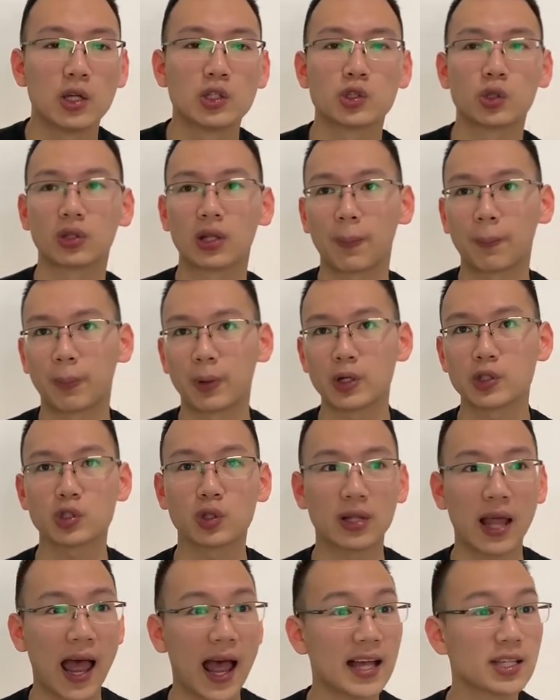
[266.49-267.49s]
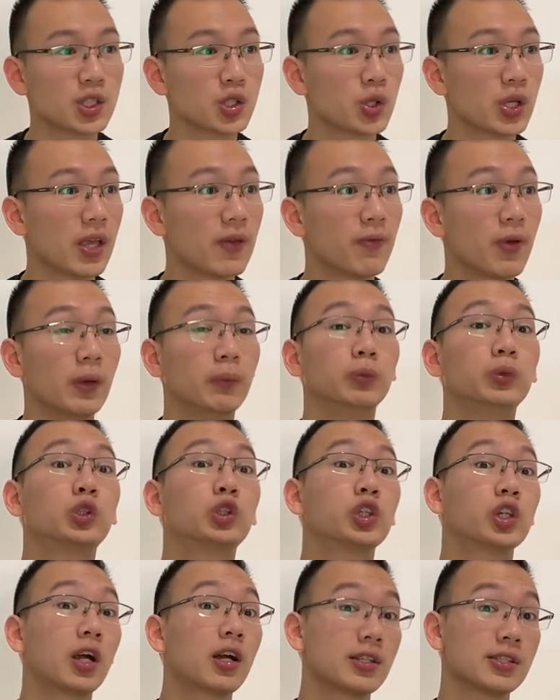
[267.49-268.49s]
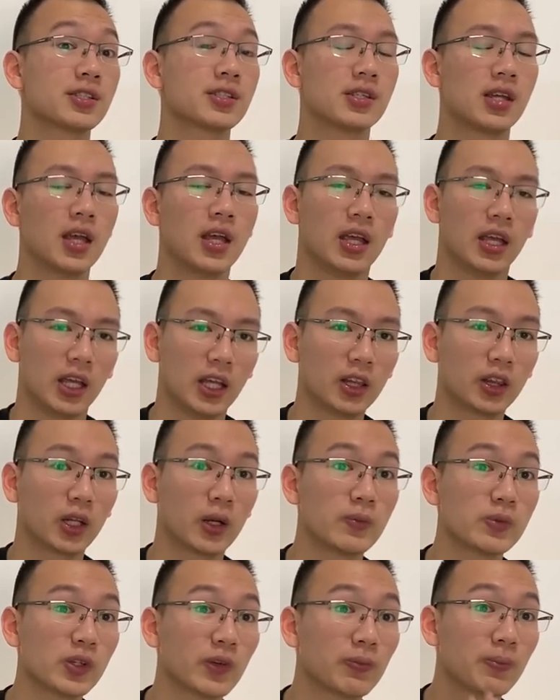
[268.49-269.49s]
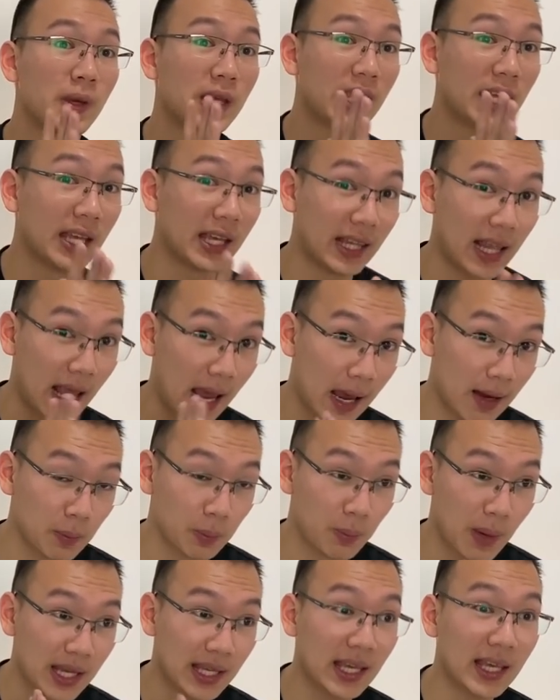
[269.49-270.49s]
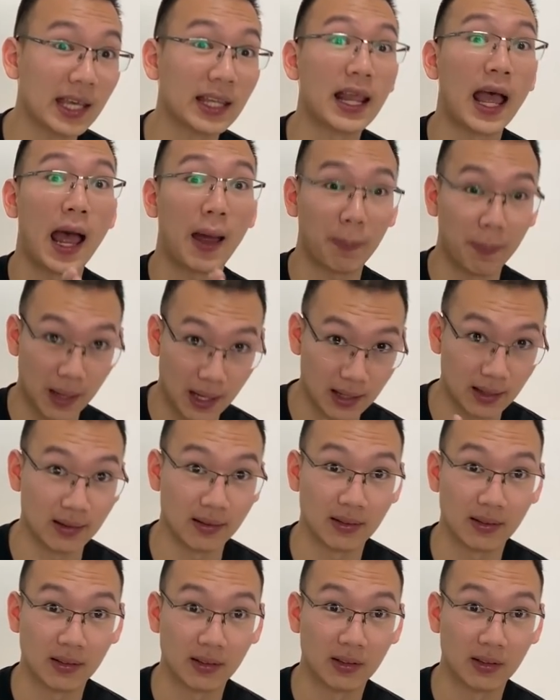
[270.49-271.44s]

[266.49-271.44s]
so the person has to give him trust in terms of making it happen.